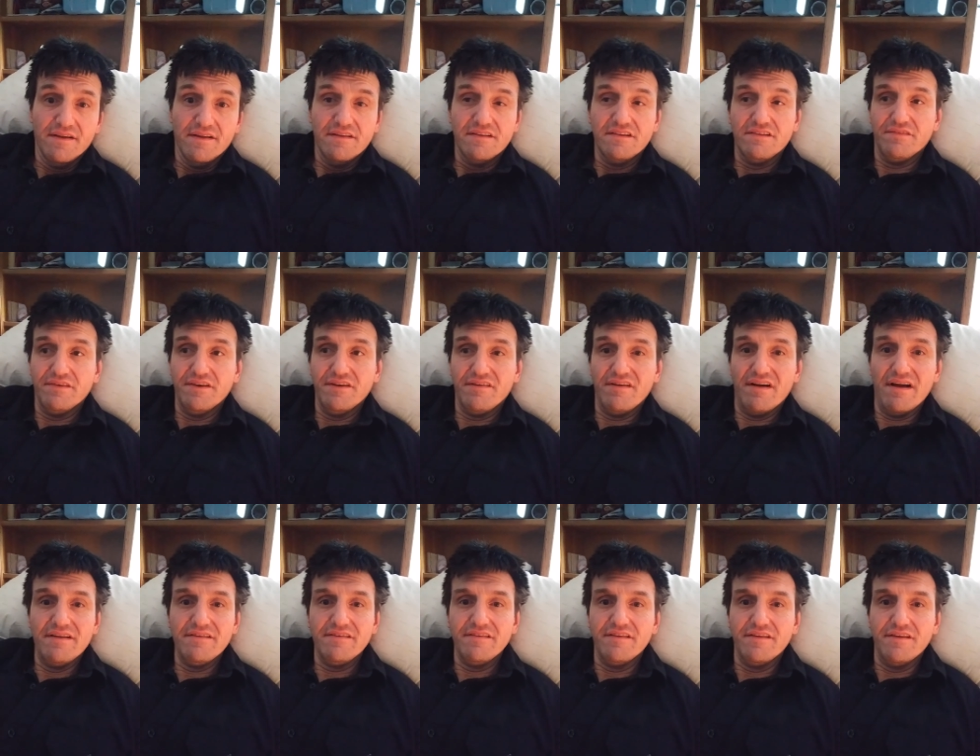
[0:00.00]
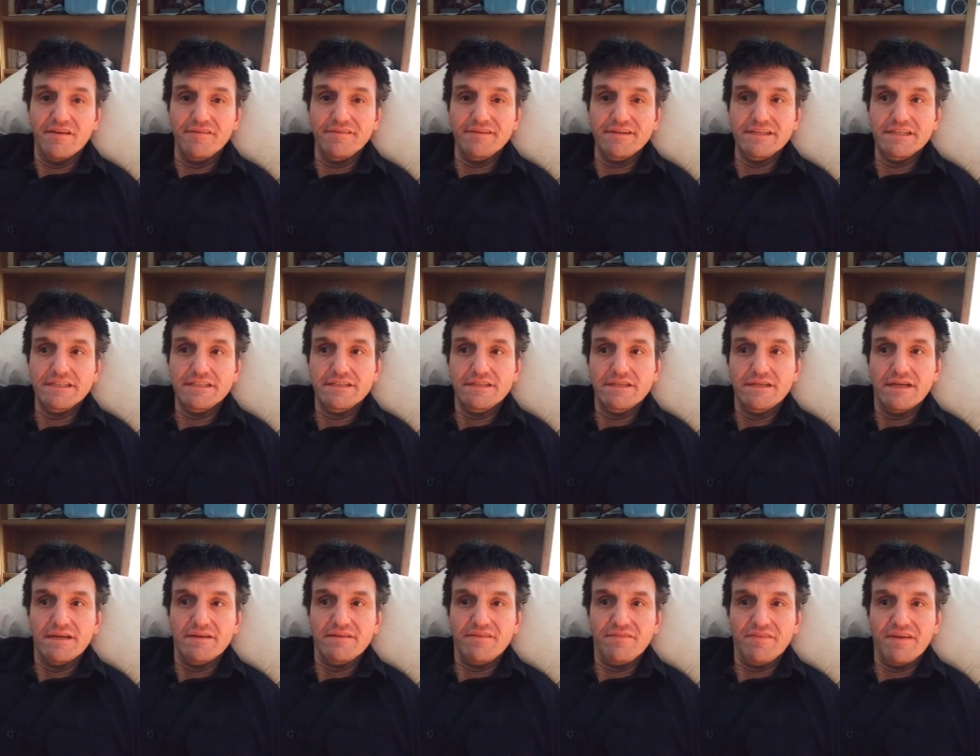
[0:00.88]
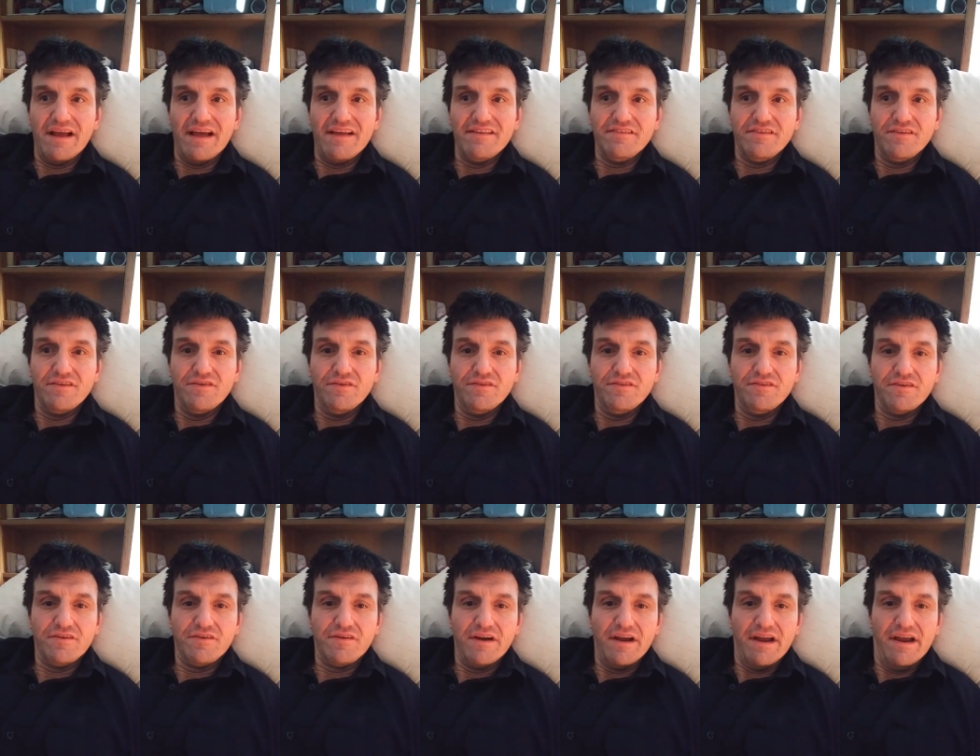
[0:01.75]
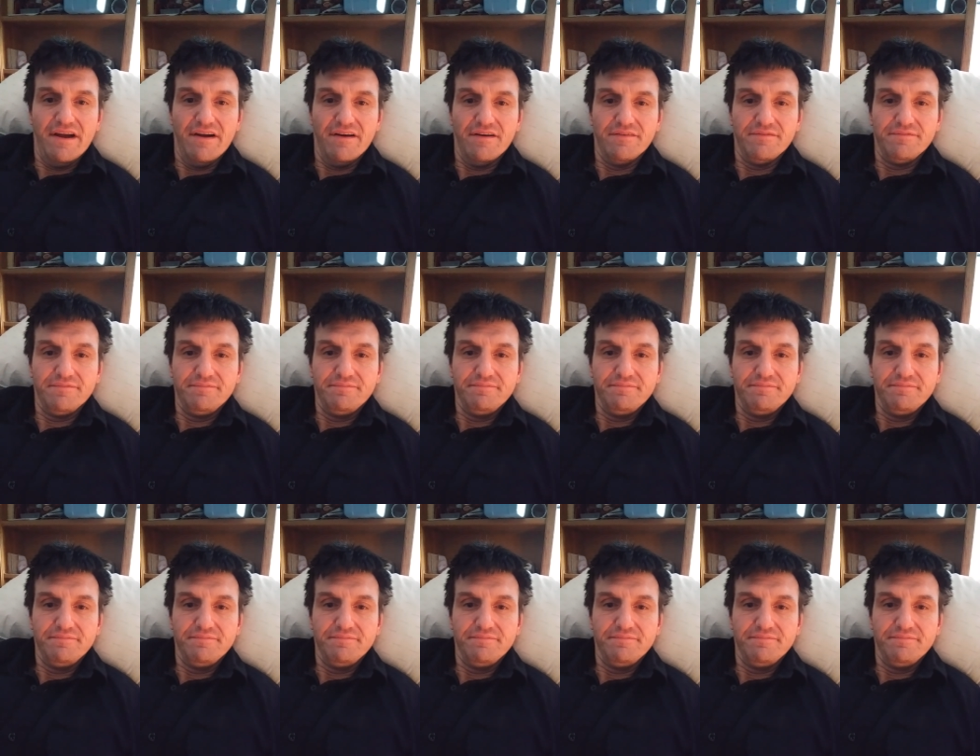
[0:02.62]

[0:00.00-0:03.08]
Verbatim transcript: So when you go out into the universe and someone asks you who's your creator,